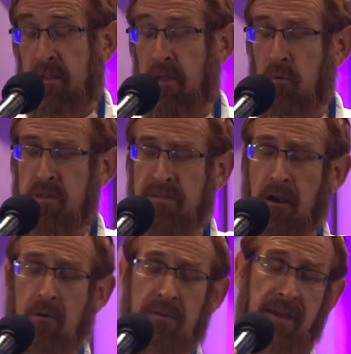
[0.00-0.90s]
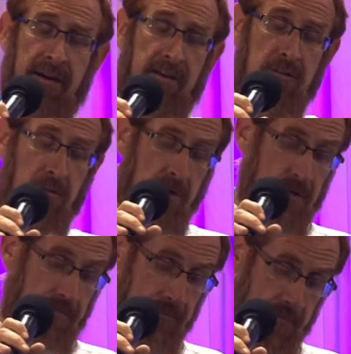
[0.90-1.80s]
there was a terror attack in
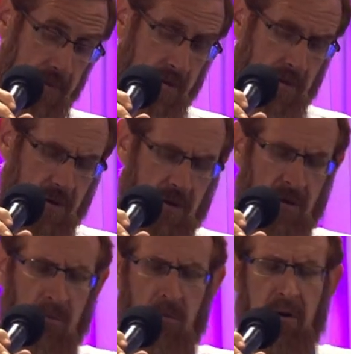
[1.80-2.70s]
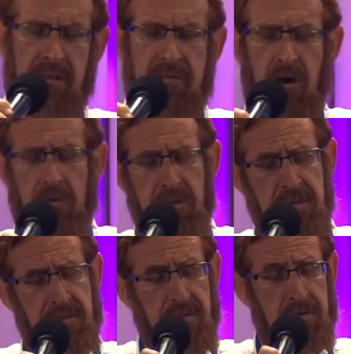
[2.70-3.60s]
Jerusalem where a
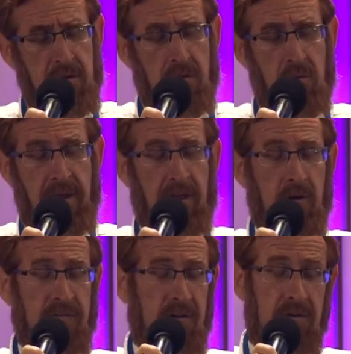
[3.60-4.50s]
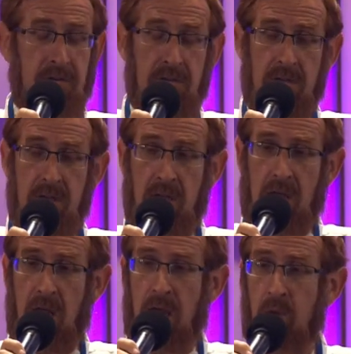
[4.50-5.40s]
terrorist ran over
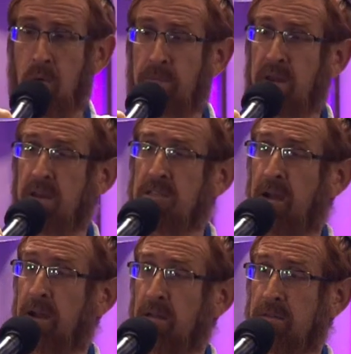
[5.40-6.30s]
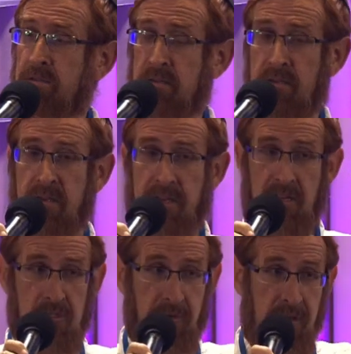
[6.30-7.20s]
a woman and a child in
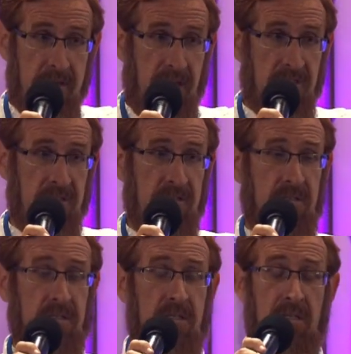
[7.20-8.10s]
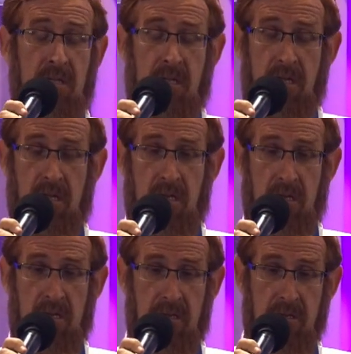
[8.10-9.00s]
a train station,
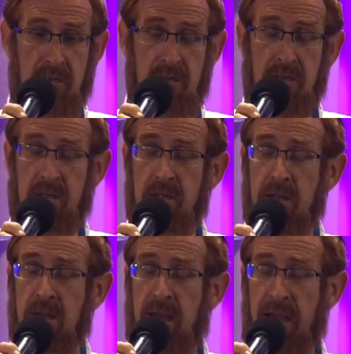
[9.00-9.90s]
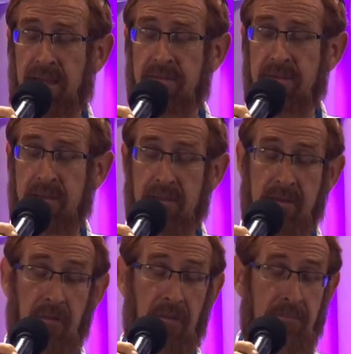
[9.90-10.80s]
uh, and he
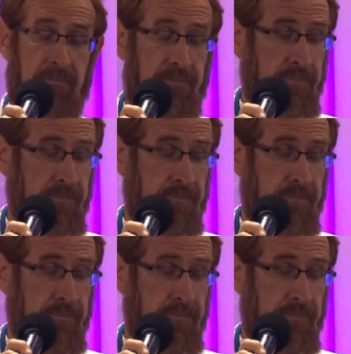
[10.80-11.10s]
killed them.